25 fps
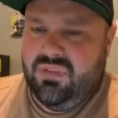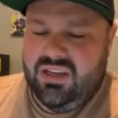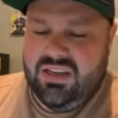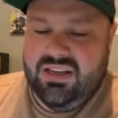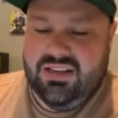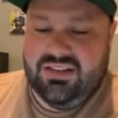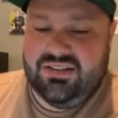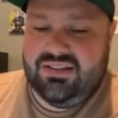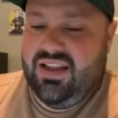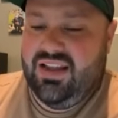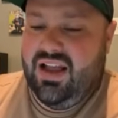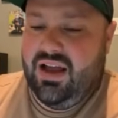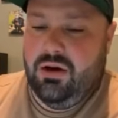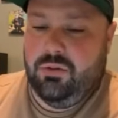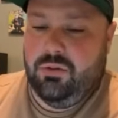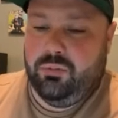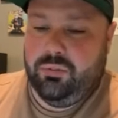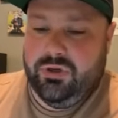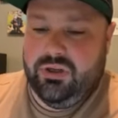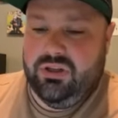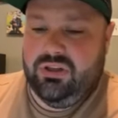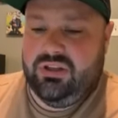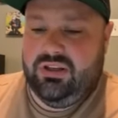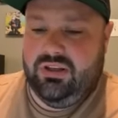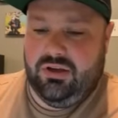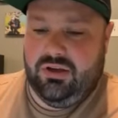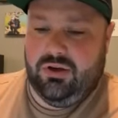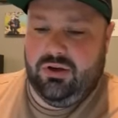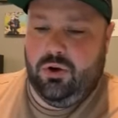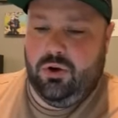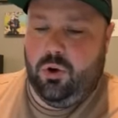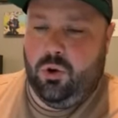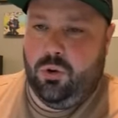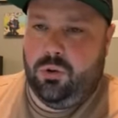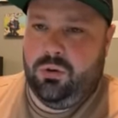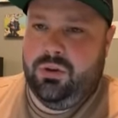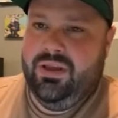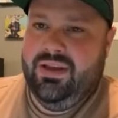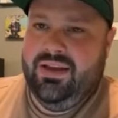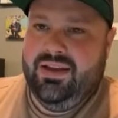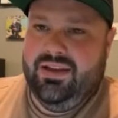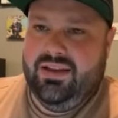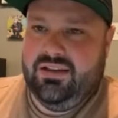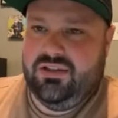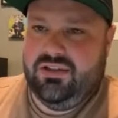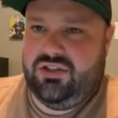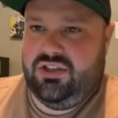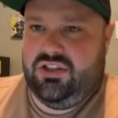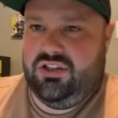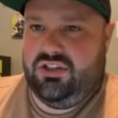it's not really a goal.
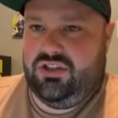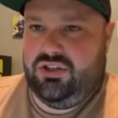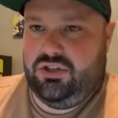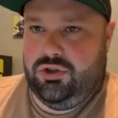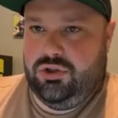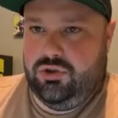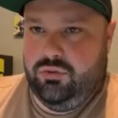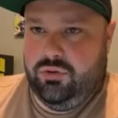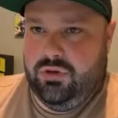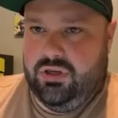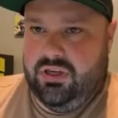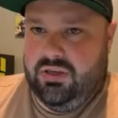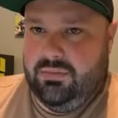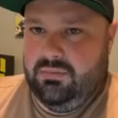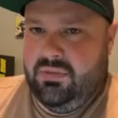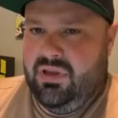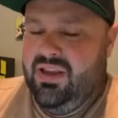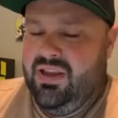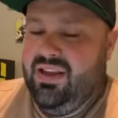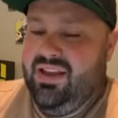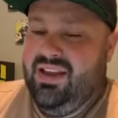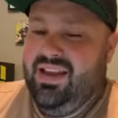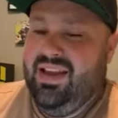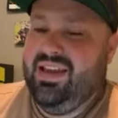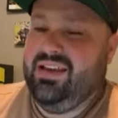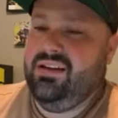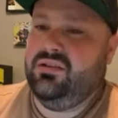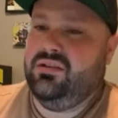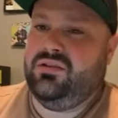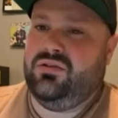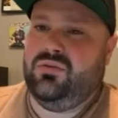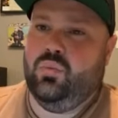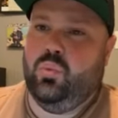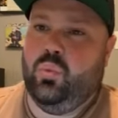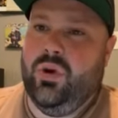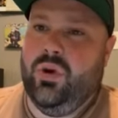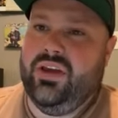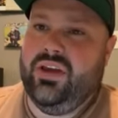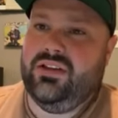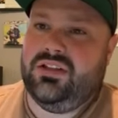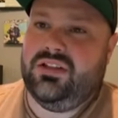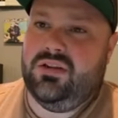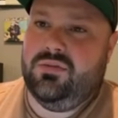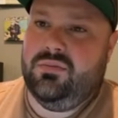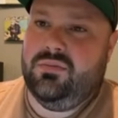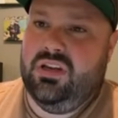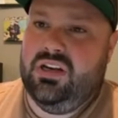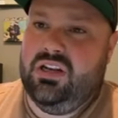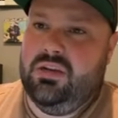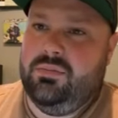It's just a dream. And way
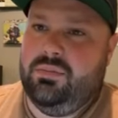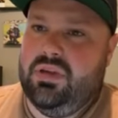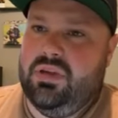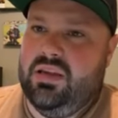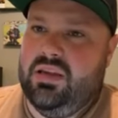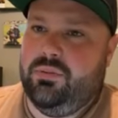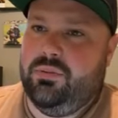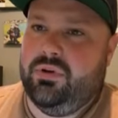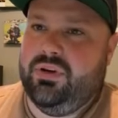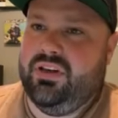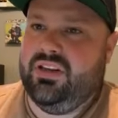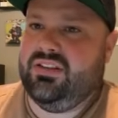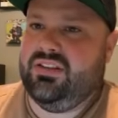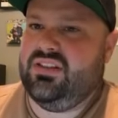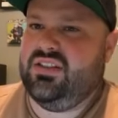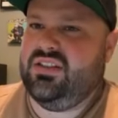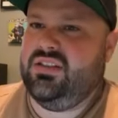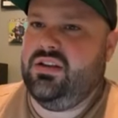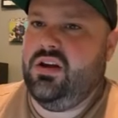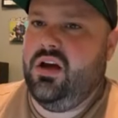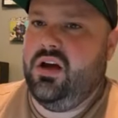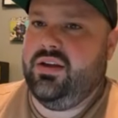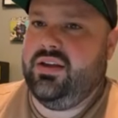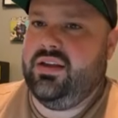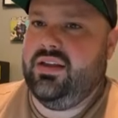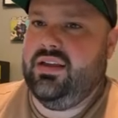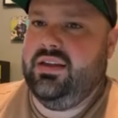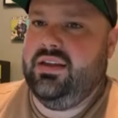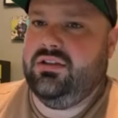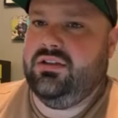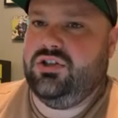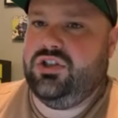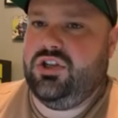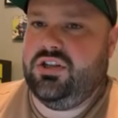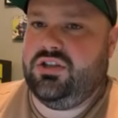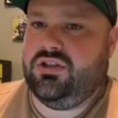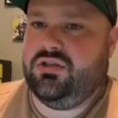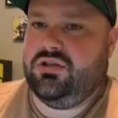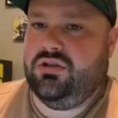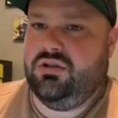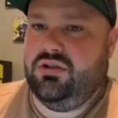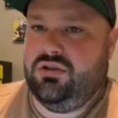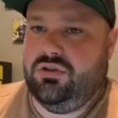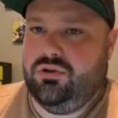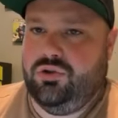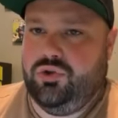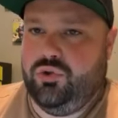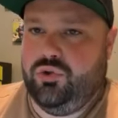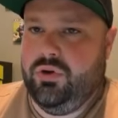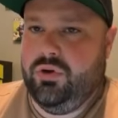too many people get stuck in just
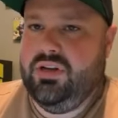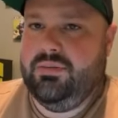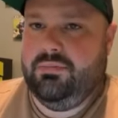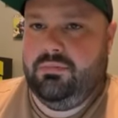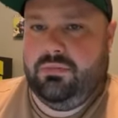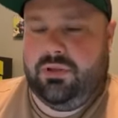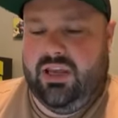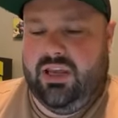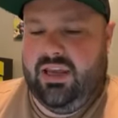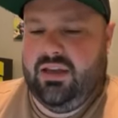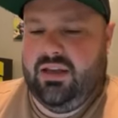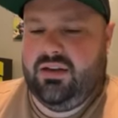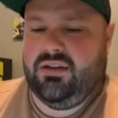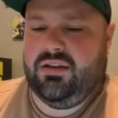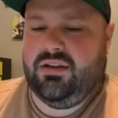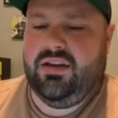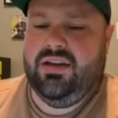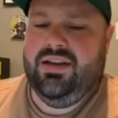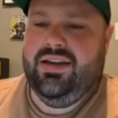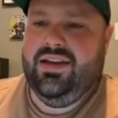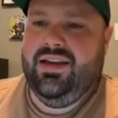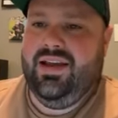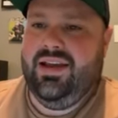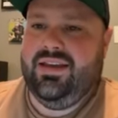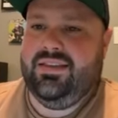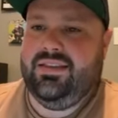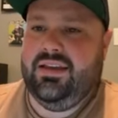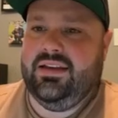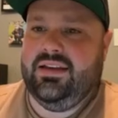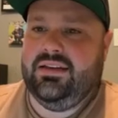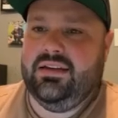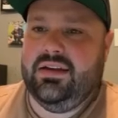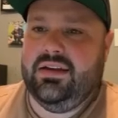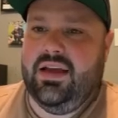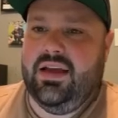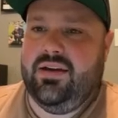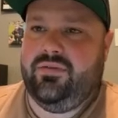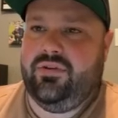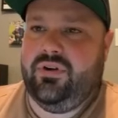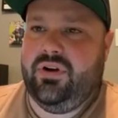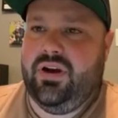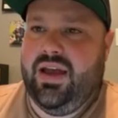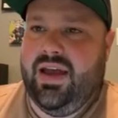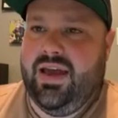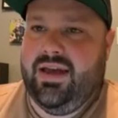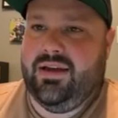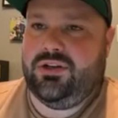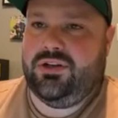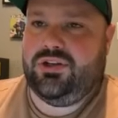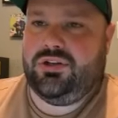dreamland, and they never
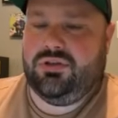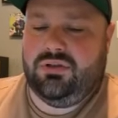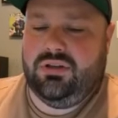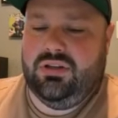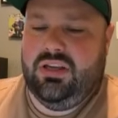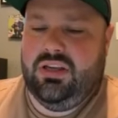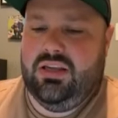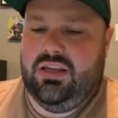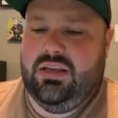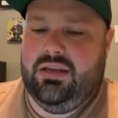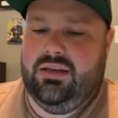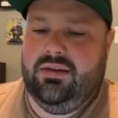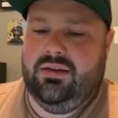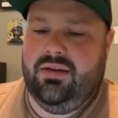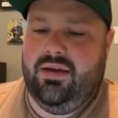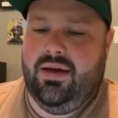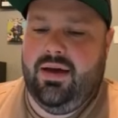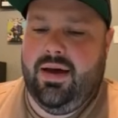actually